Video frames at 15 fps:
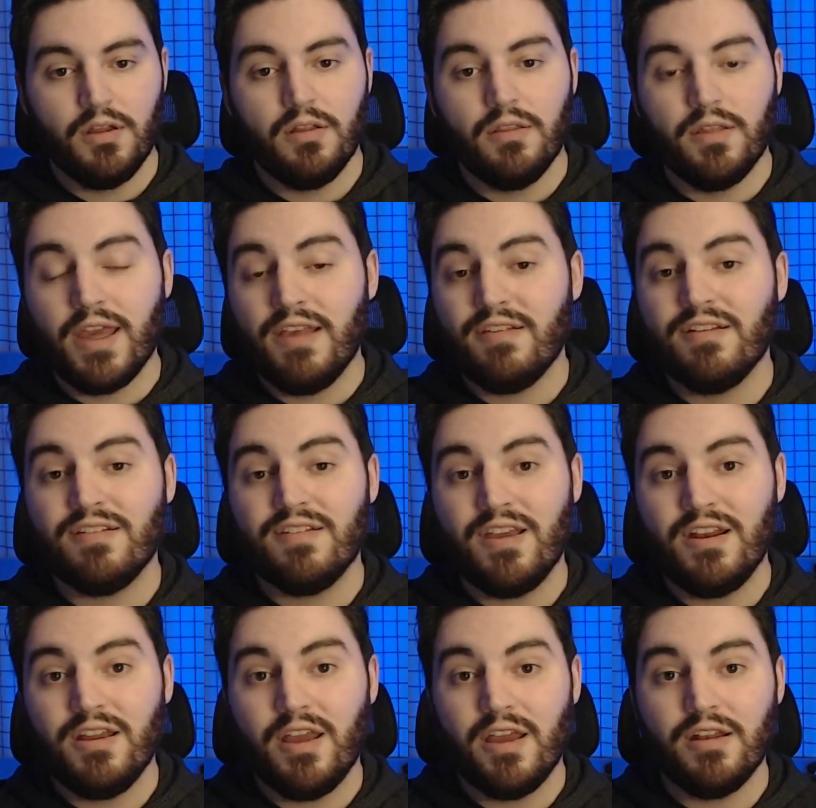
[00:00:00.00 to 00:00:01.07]
The
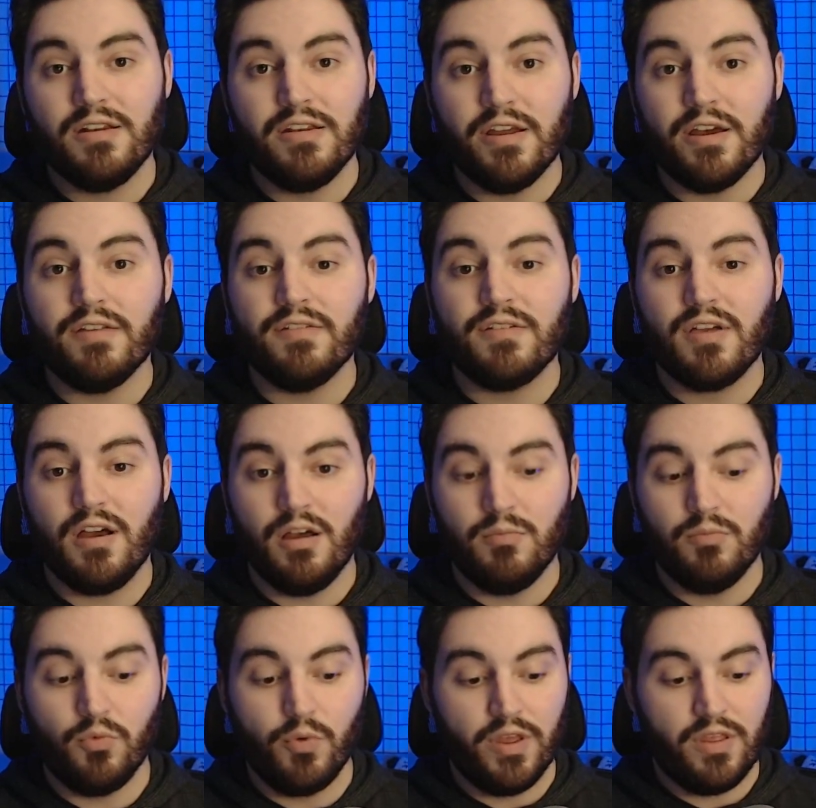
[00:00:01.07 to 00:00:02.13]
K688 does
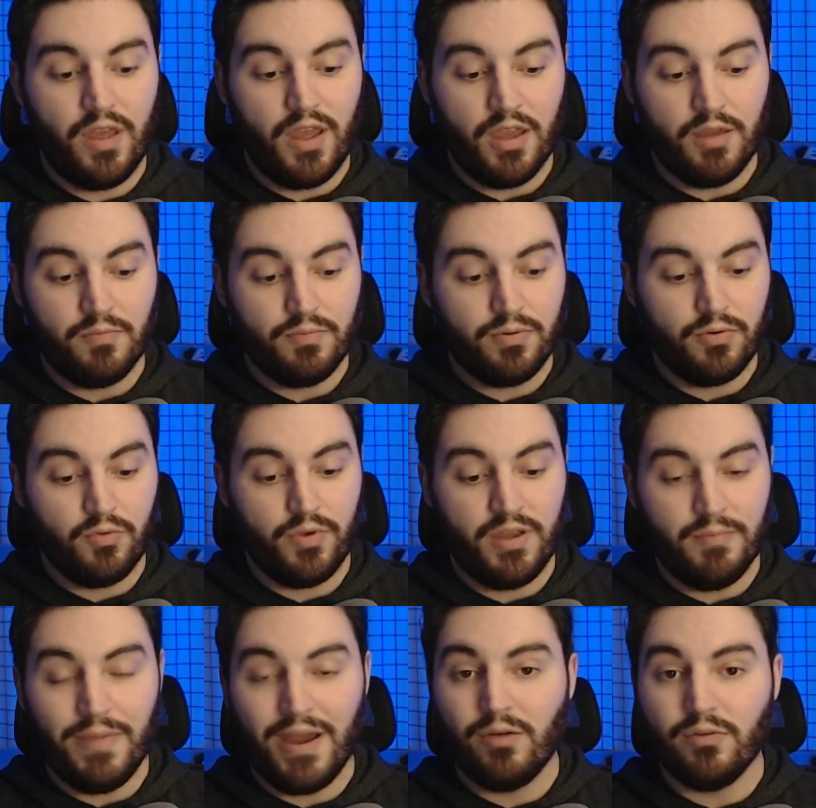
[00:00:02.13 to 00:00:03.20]
come with a
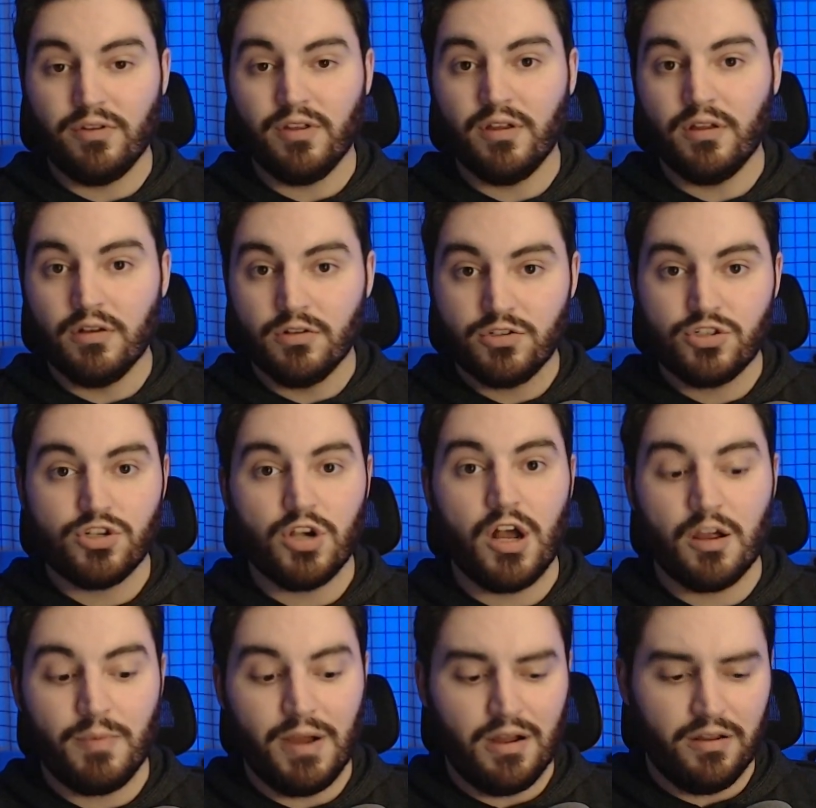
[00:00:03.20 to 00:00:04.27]
pre-mounted
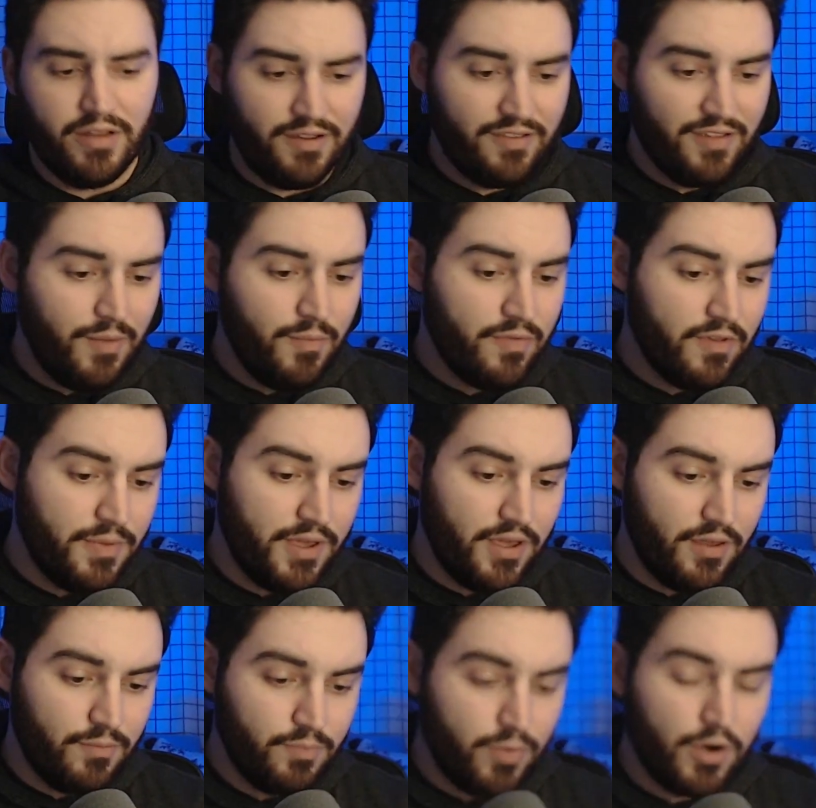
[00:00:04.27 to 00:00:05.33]
shock mount that seems to
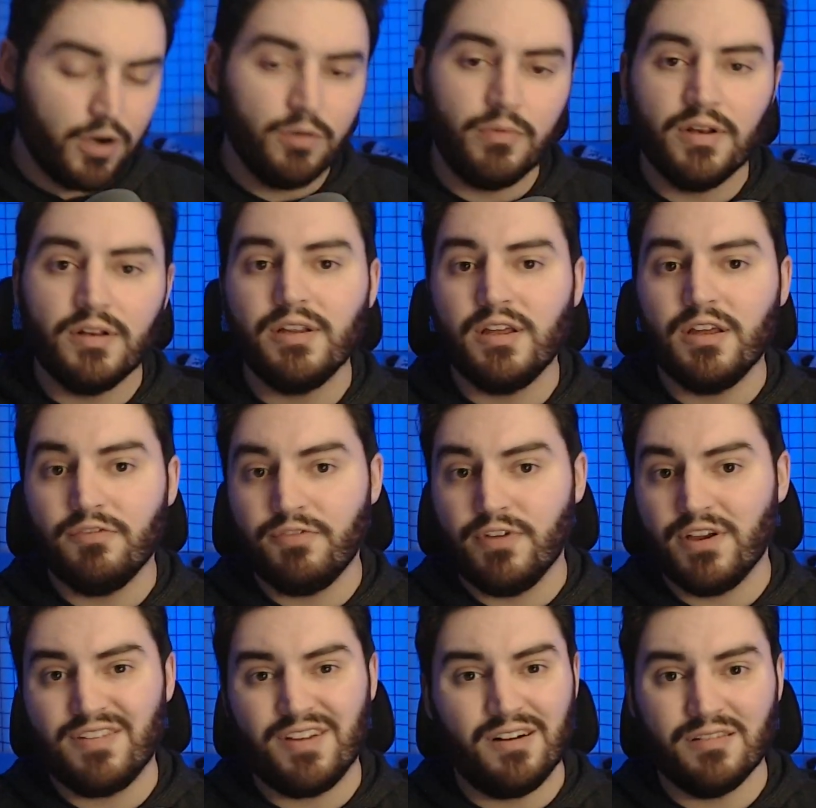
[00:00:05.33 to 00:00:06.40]
be permanently
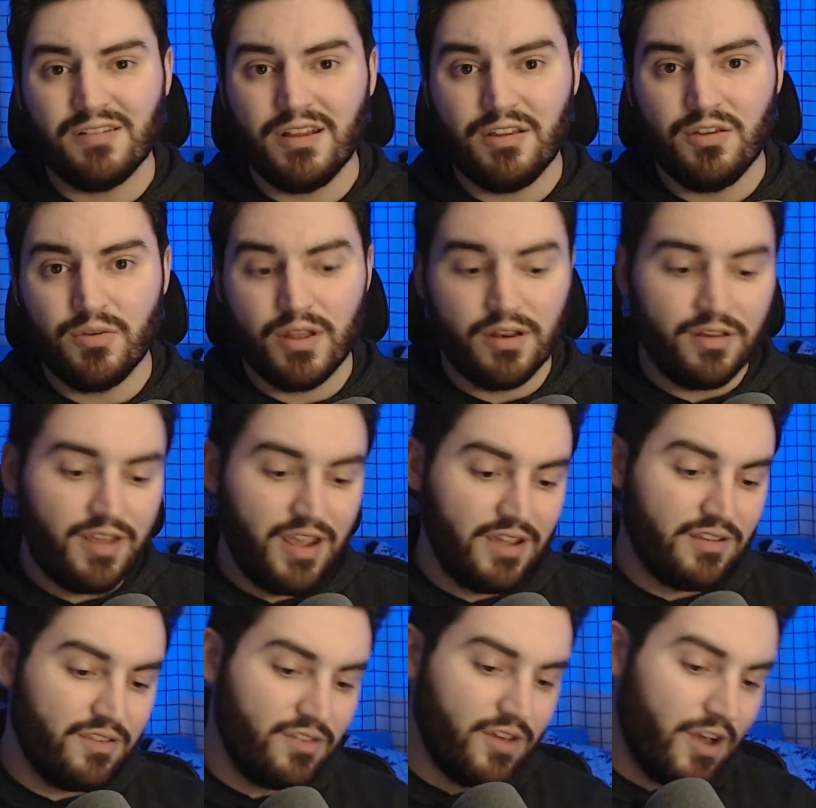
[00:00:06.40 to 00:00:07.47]
affixed. I don't think you can take
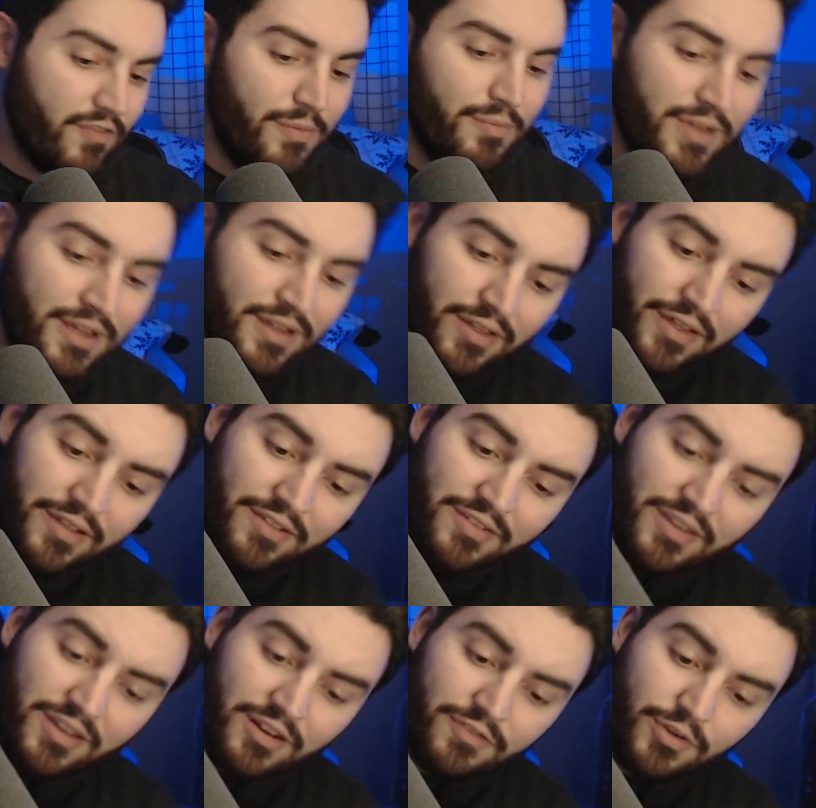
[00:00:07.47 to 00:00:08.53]
this off. I'm
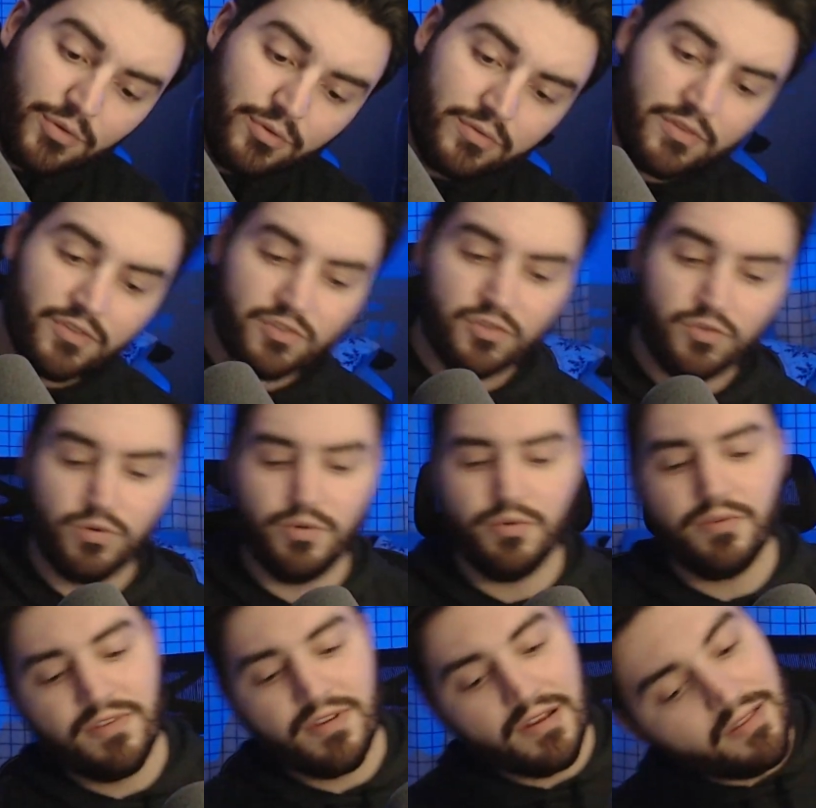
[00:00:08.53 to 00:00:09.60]
seeing a few
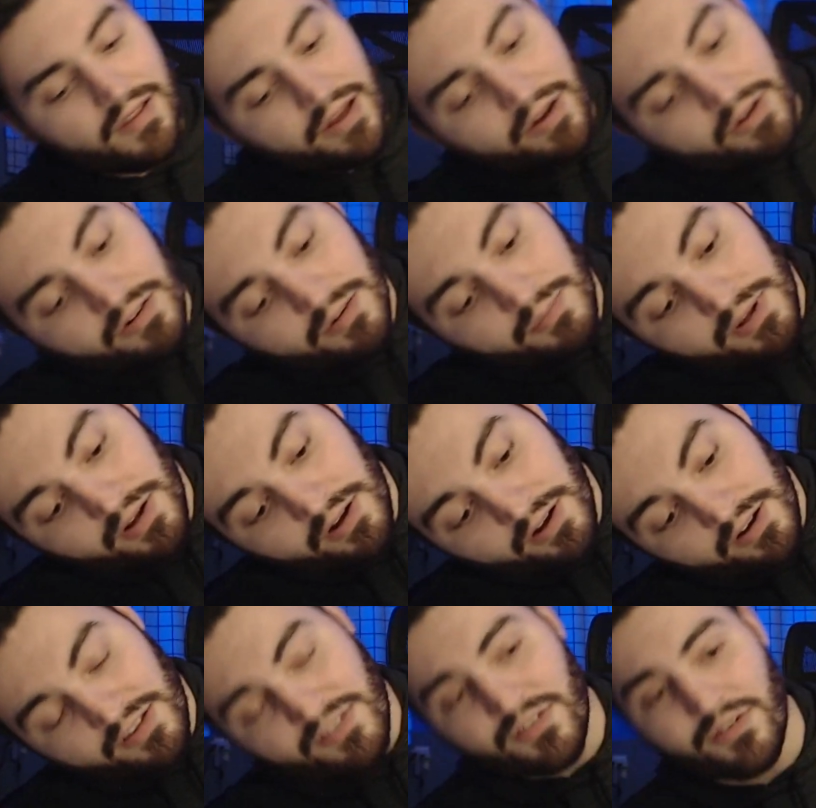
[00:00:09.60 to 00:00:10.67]
screws in there, to be
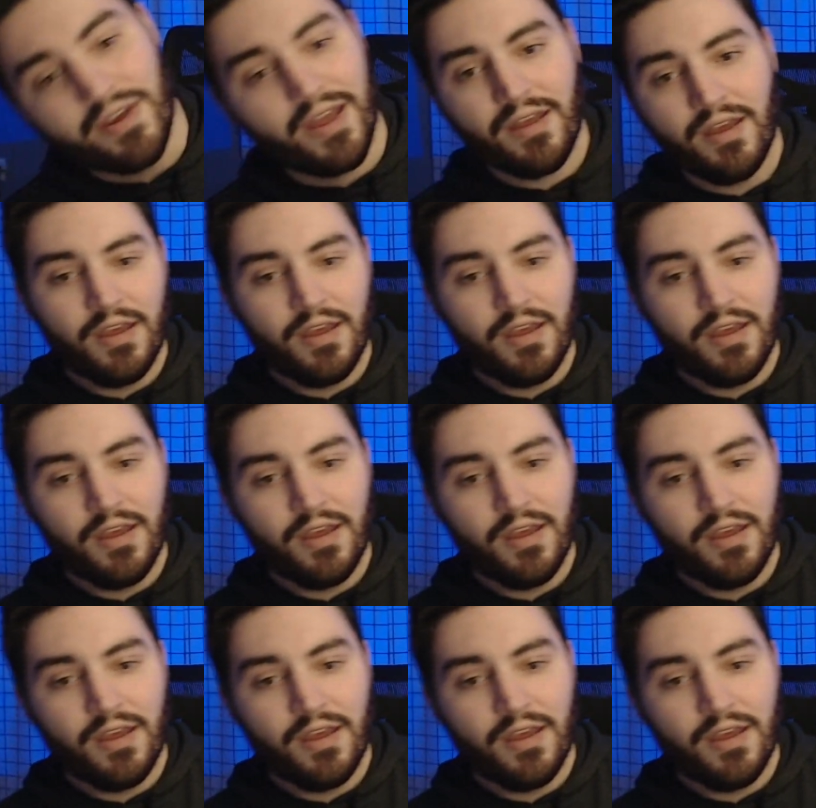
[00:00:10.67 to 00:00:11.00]
honest. So yeah,